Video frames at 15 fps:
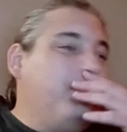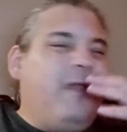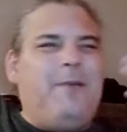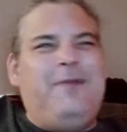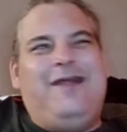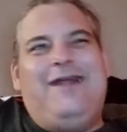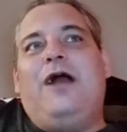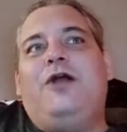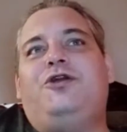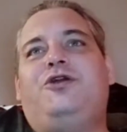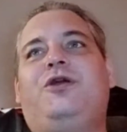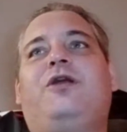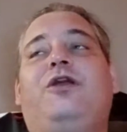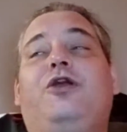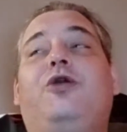I mean, yeah,
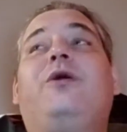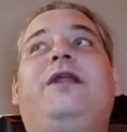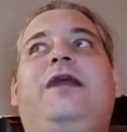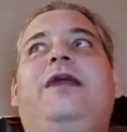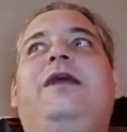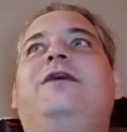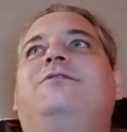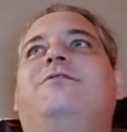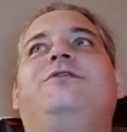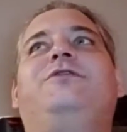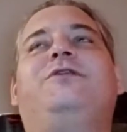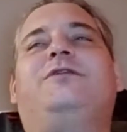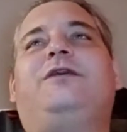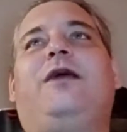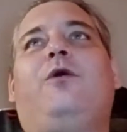she you could easily
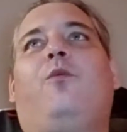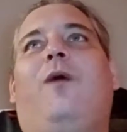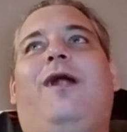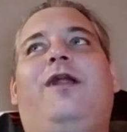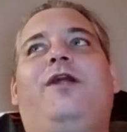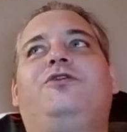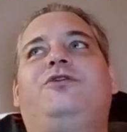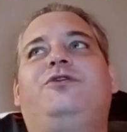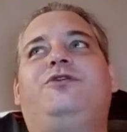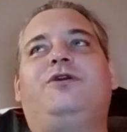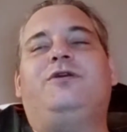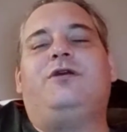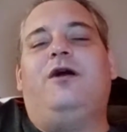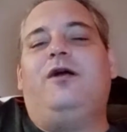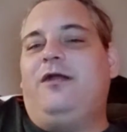just say, why didn't she
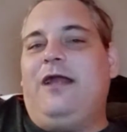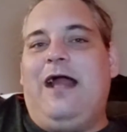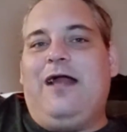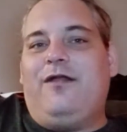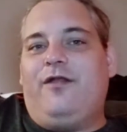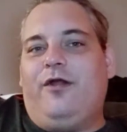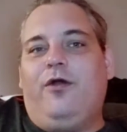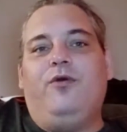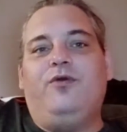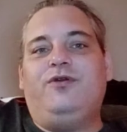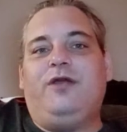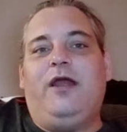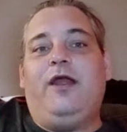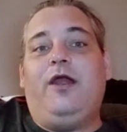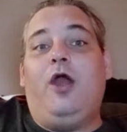just ungag the girl
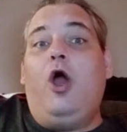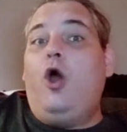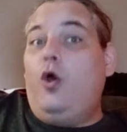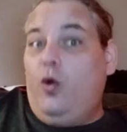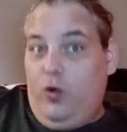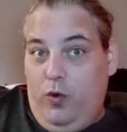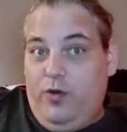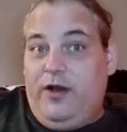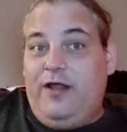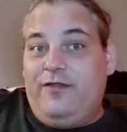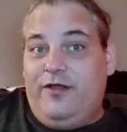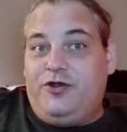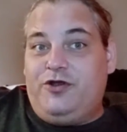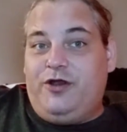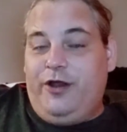say, who did
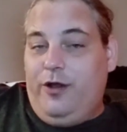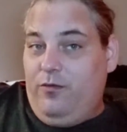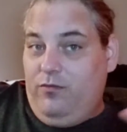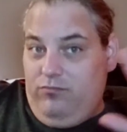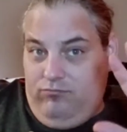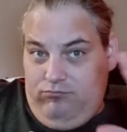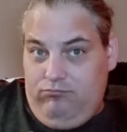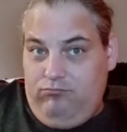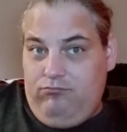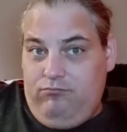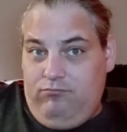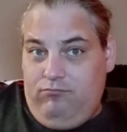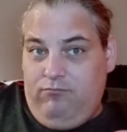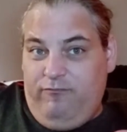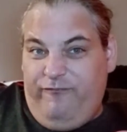this to you?
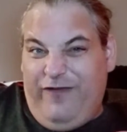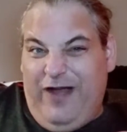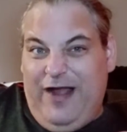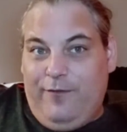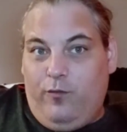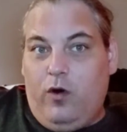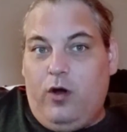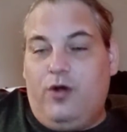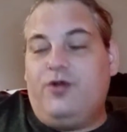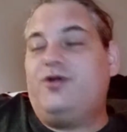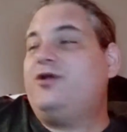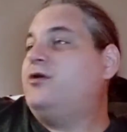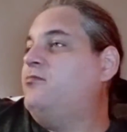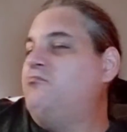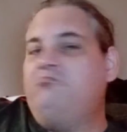Five
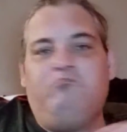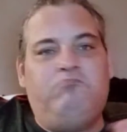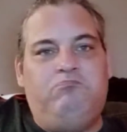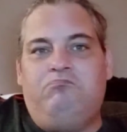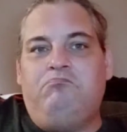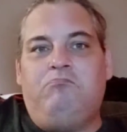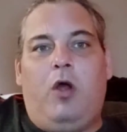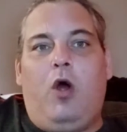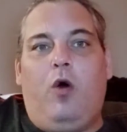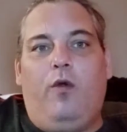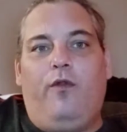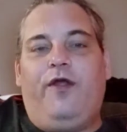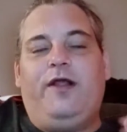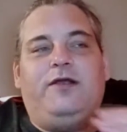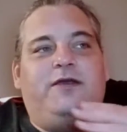words. Whole
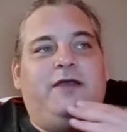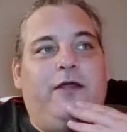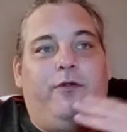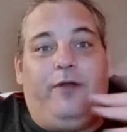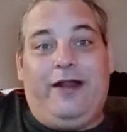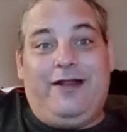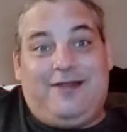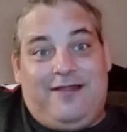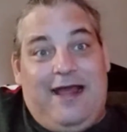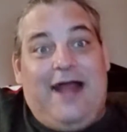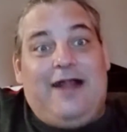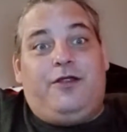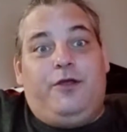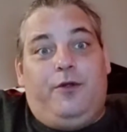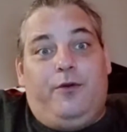thing settled. It's
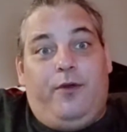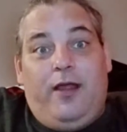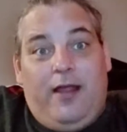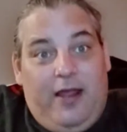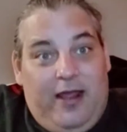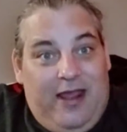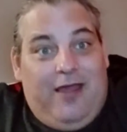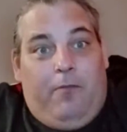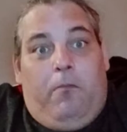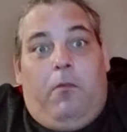that dude, him.